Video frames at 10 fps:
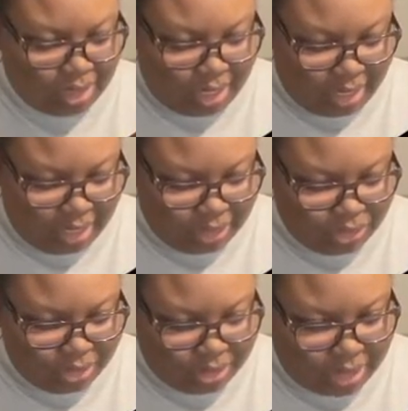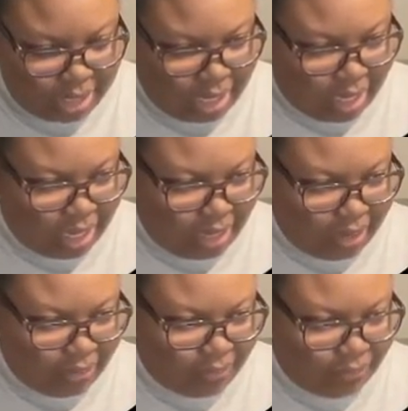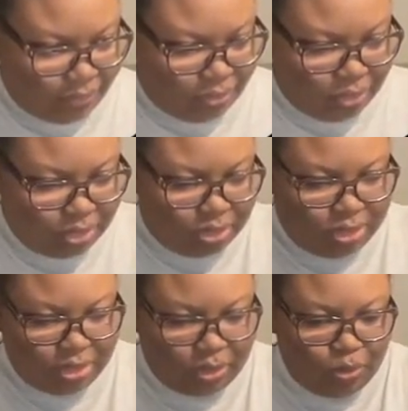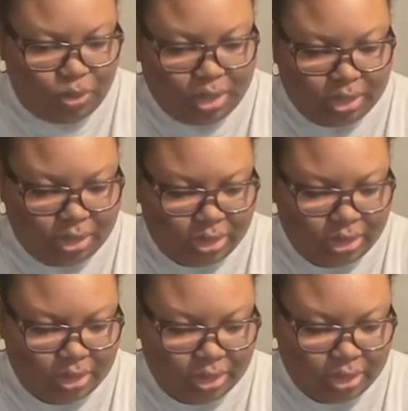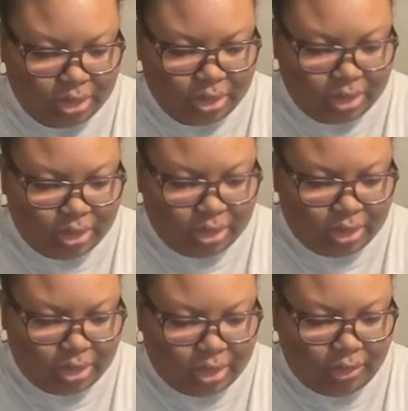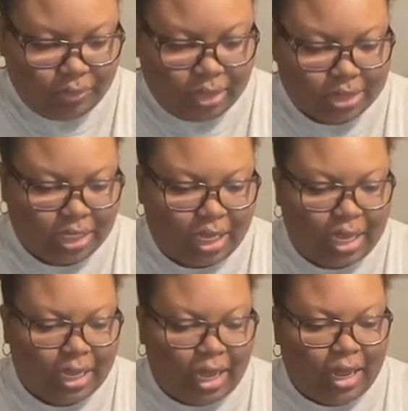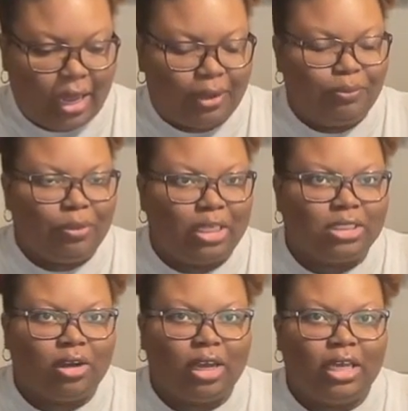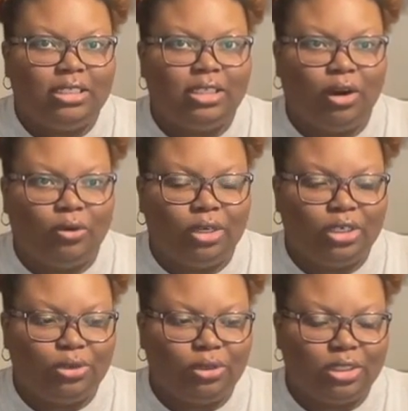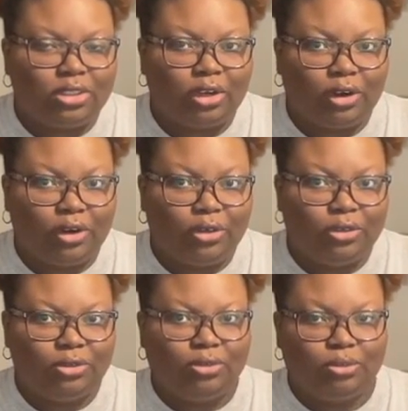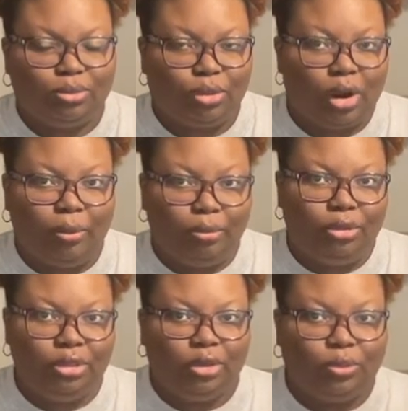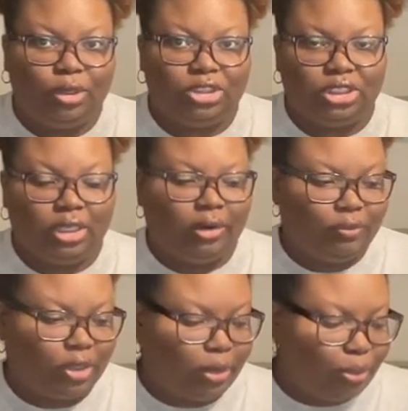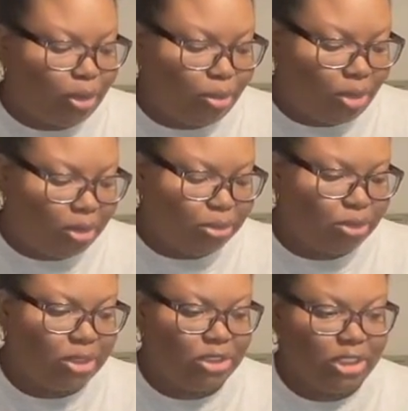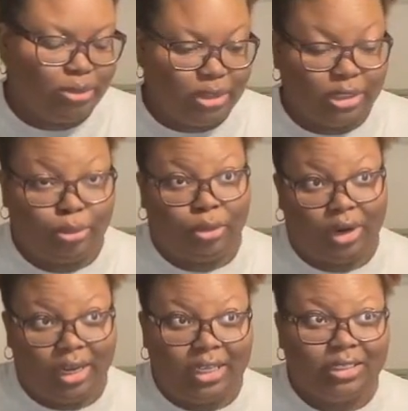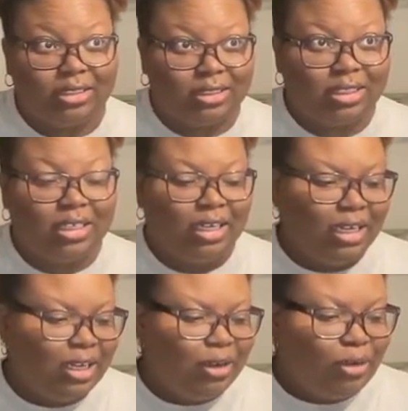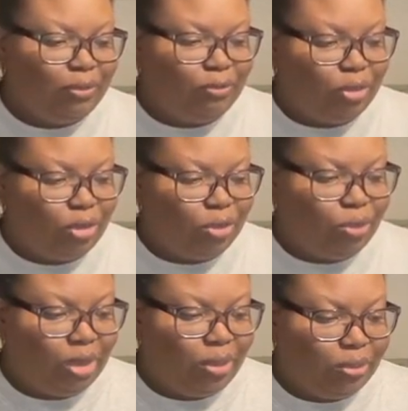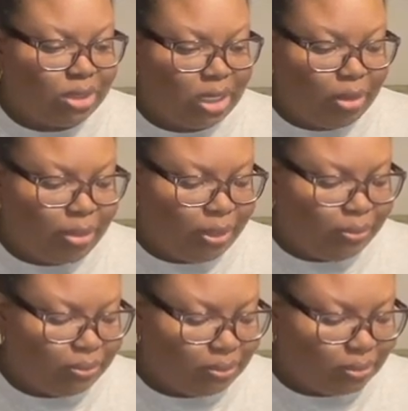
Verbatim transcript: I guess you could say I have somewhat covered because like I, I, I I saw Casey Golden do this to her prompt book where she covered up her prompt so that she could be surprised for what was coming,